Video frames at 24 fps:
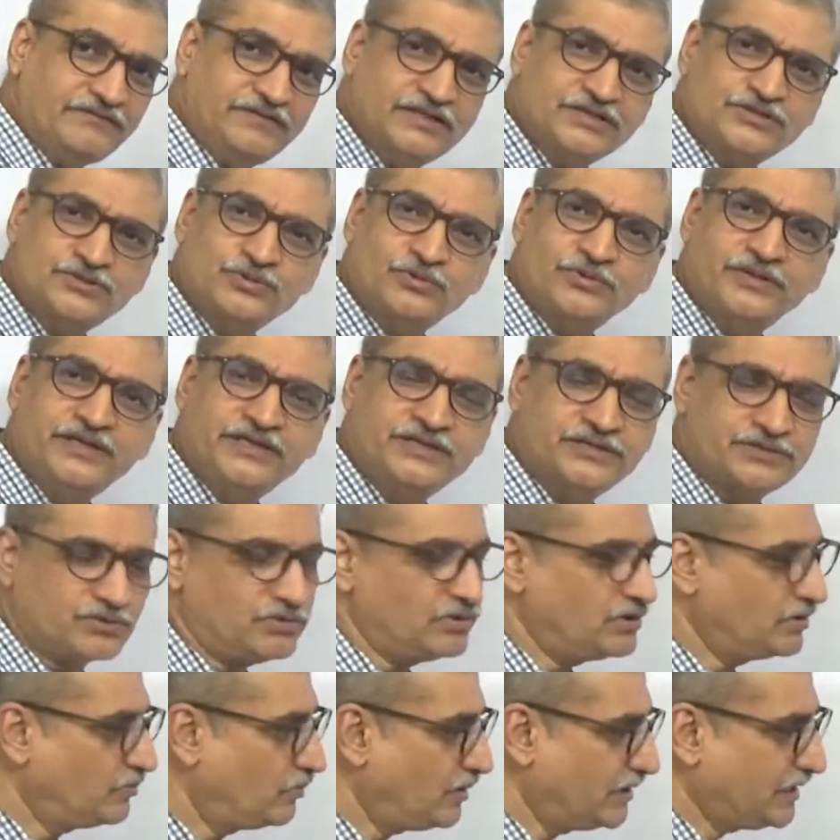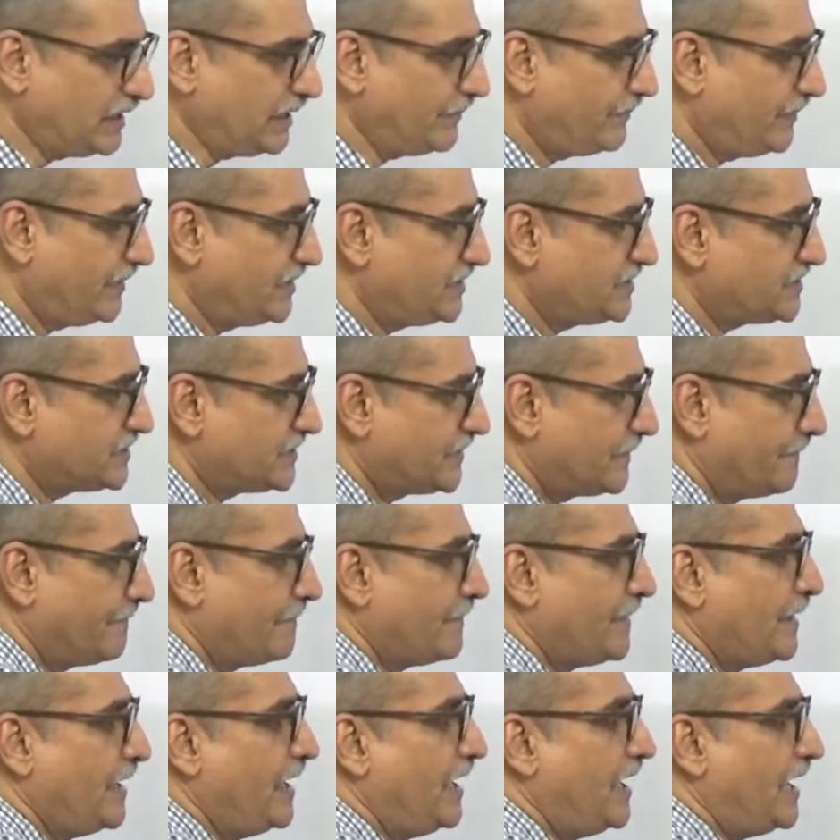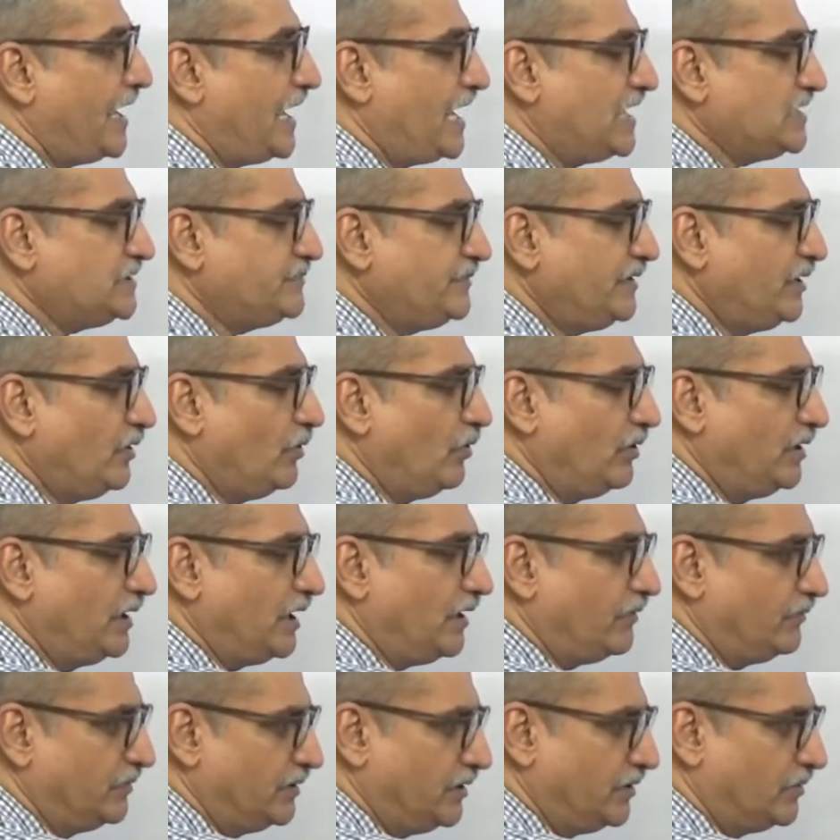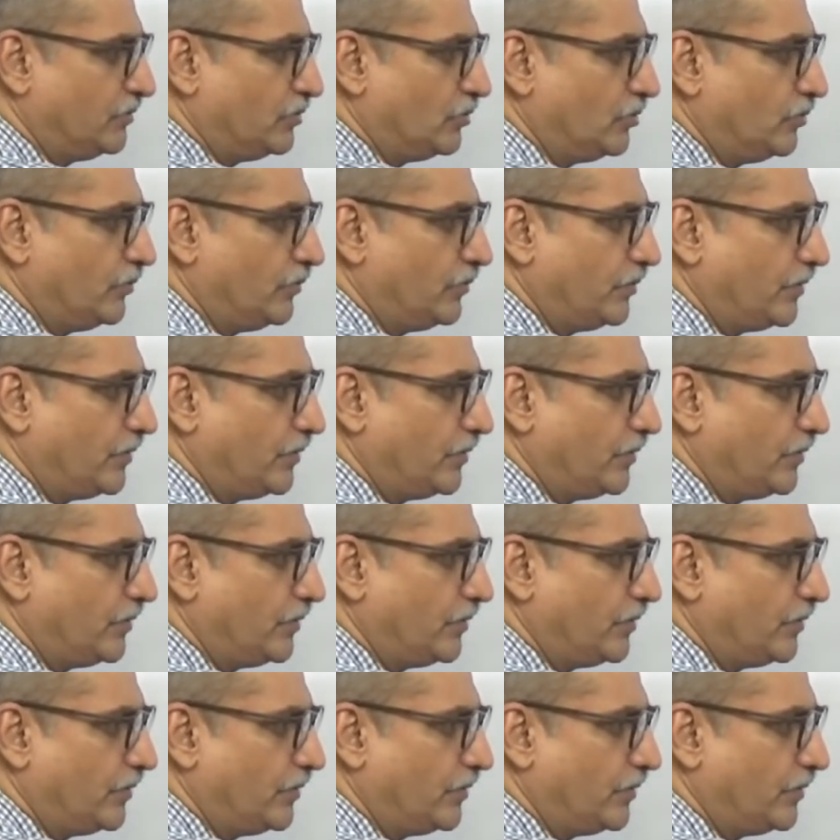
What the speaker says: the story is told. What happens? As we go down the group,